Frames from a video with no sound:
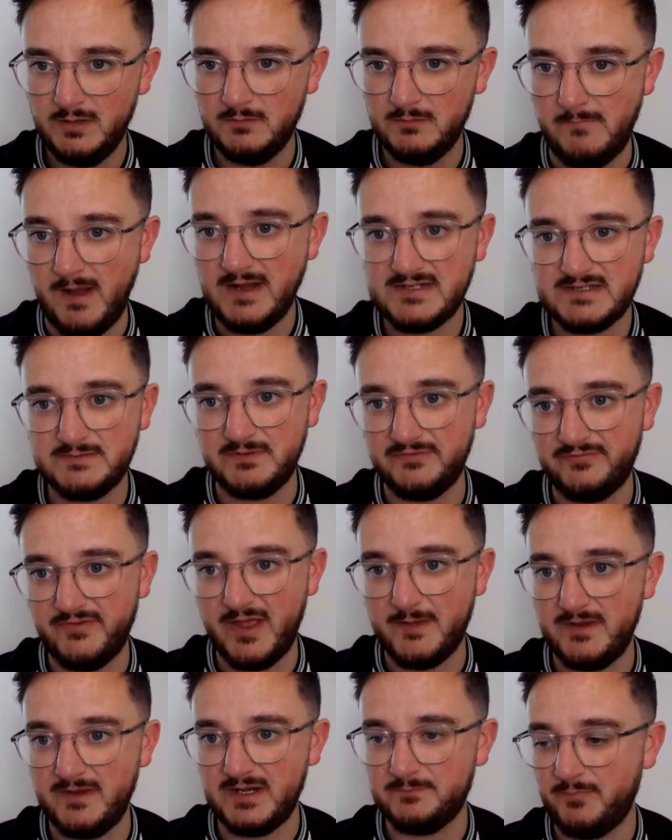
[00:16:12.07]
Matt, to be
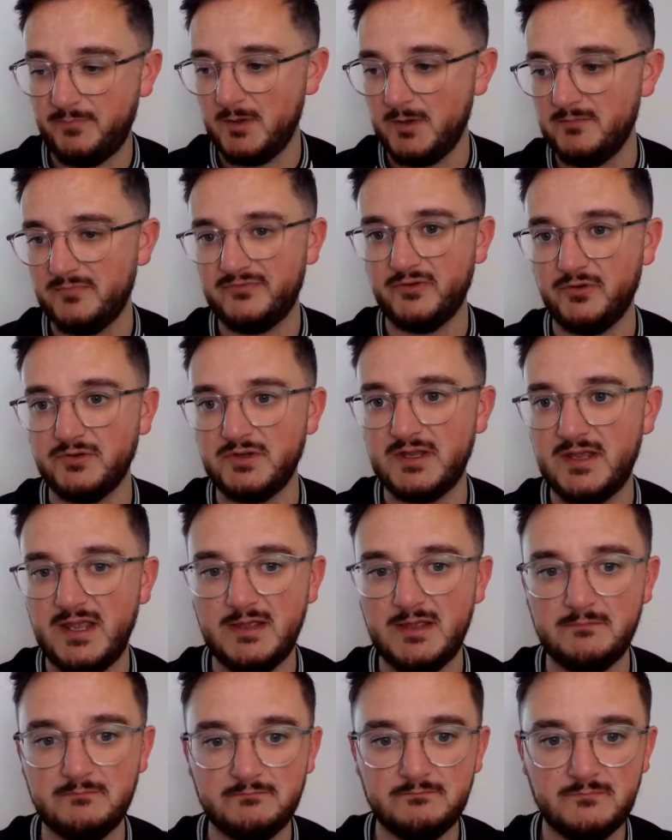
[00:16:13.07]
fair, made a point before the
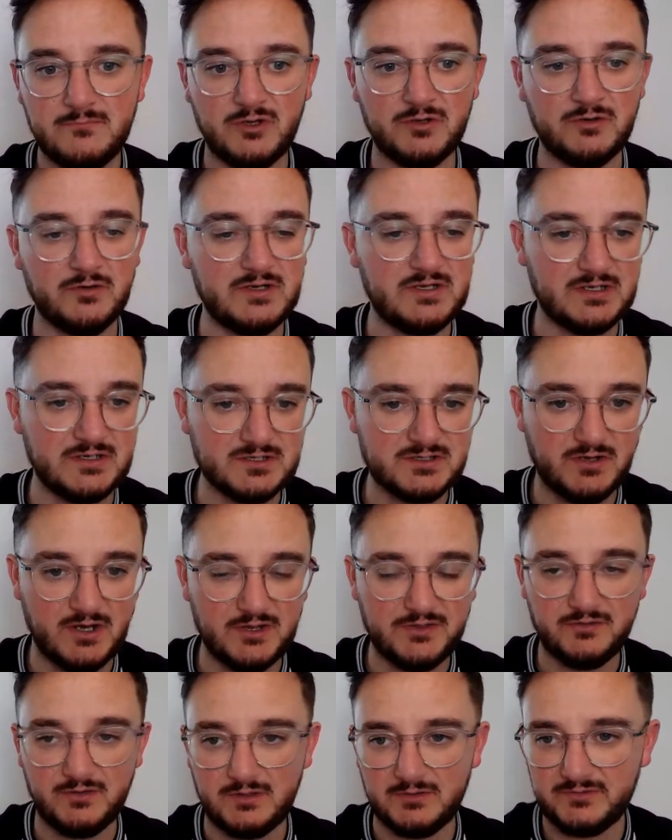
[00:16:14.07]
game. Oh, no, he didn't. Sorry, I
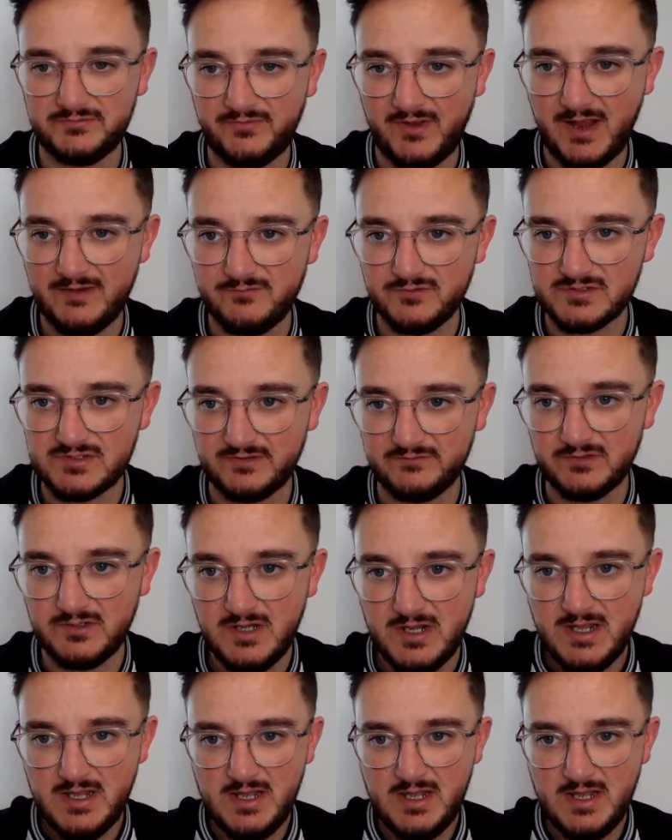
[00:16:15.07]
thought that was 5:07.